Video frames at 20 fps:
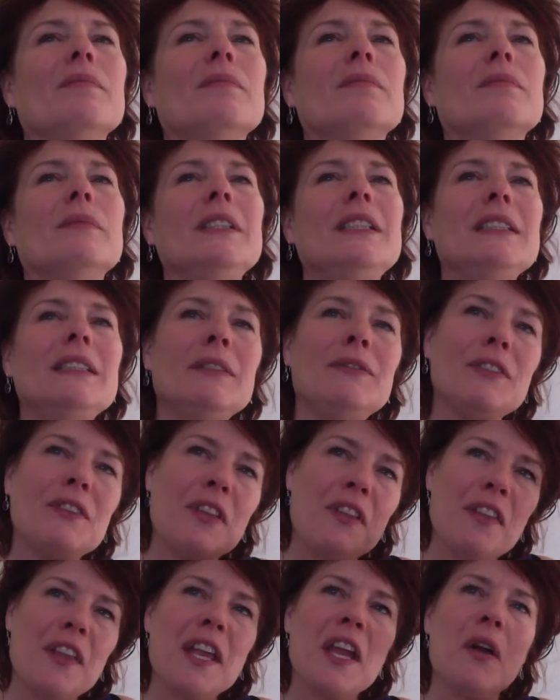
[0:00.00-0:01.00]
We just have to
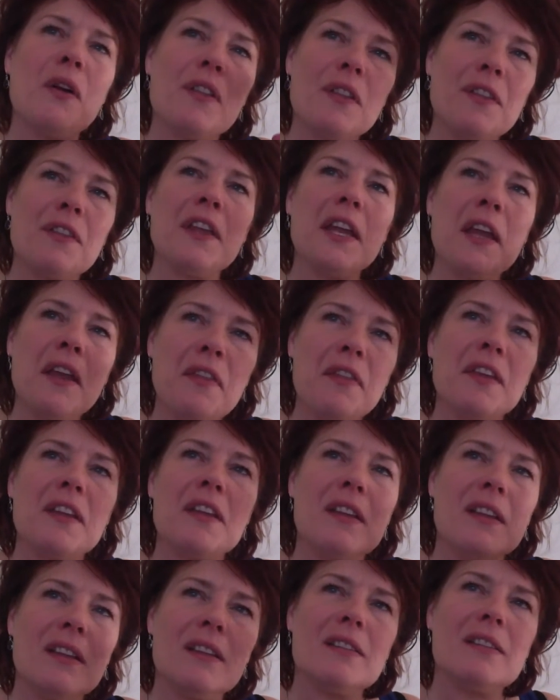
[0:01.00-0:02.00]
think
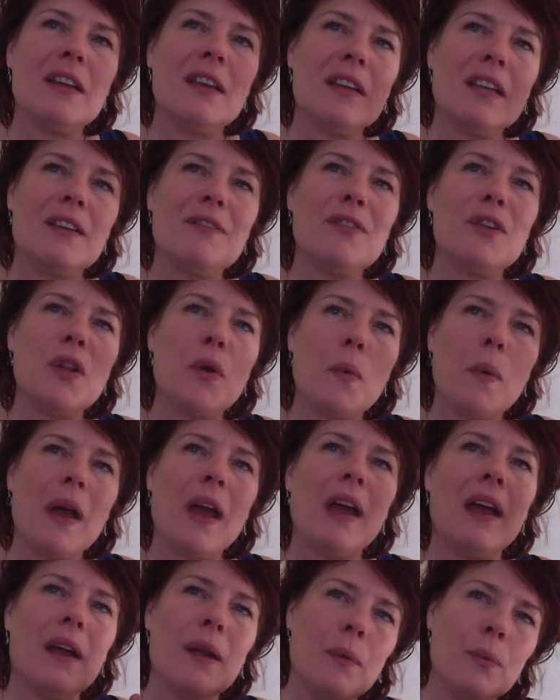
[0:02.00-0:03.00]
the evil
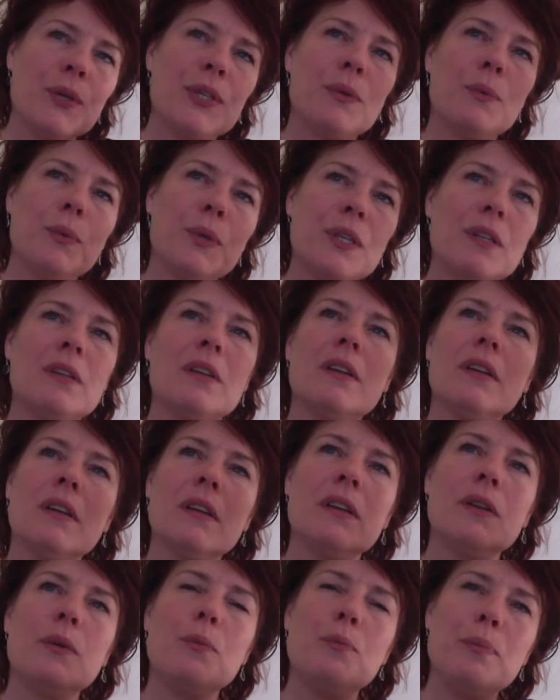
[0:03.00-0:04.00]
away.
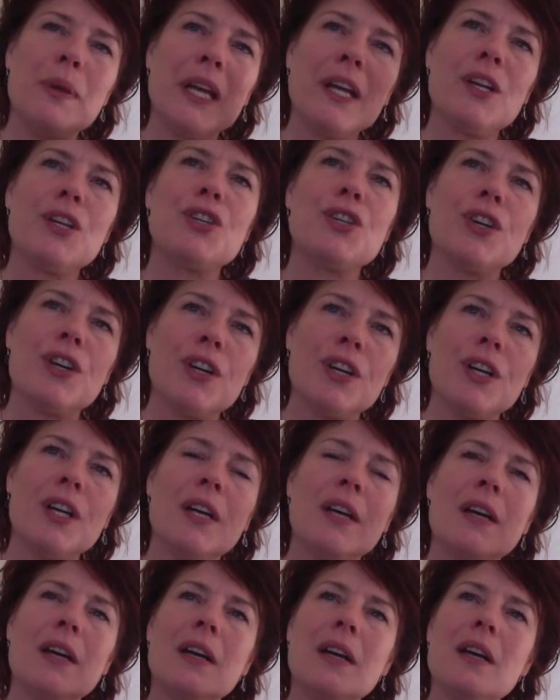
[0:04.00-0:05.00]
You picture
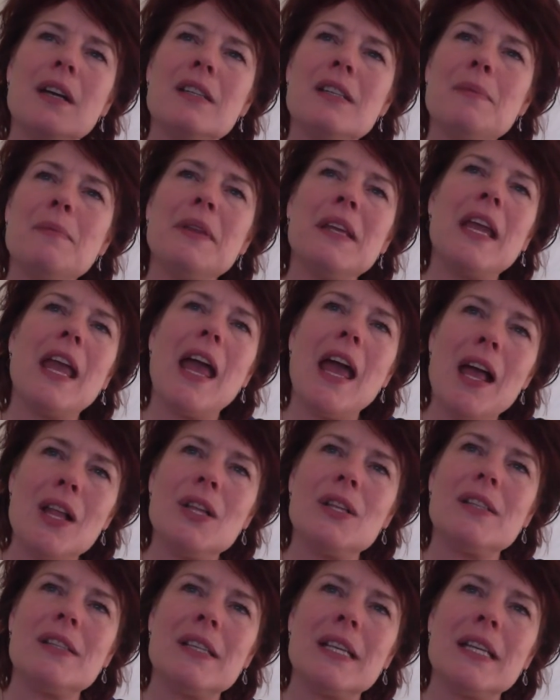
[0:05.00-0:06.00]
something
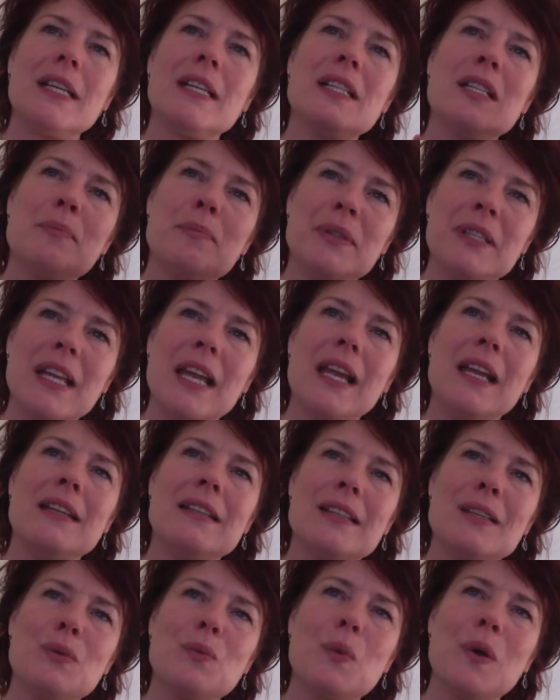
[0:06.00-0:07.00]
else in its
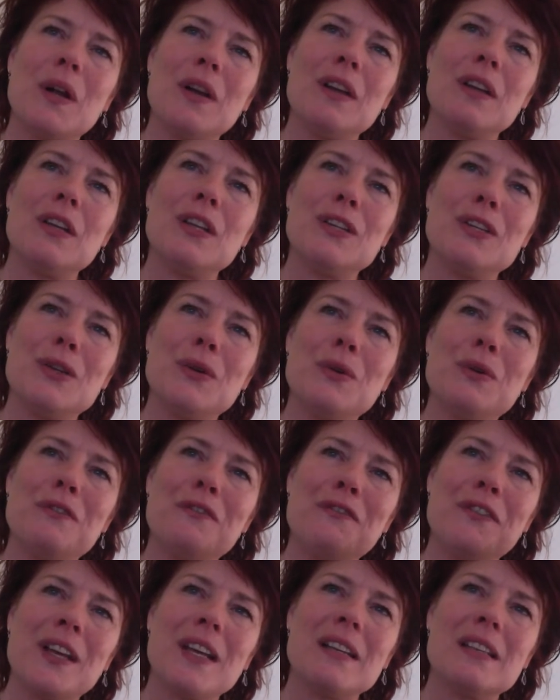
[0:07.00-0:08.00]
place is what you do to
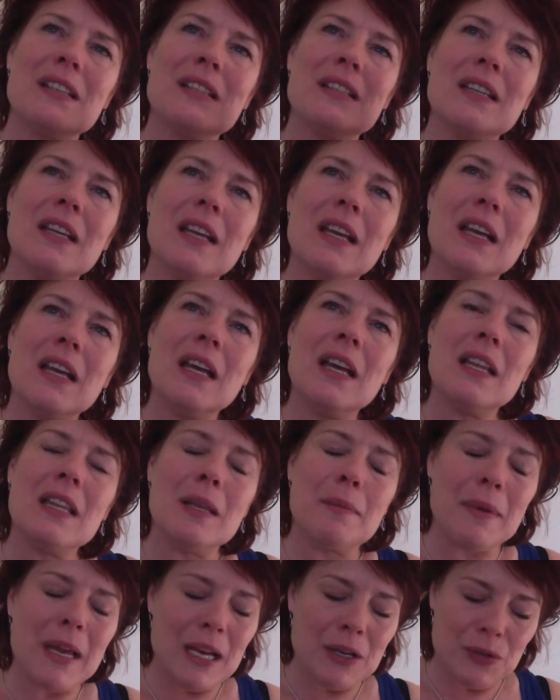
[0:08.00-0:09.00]
fix the
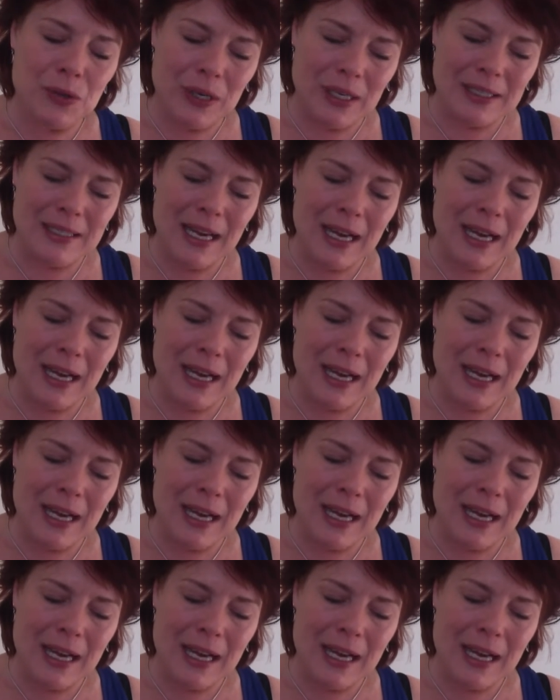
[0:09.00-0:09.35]
matrix.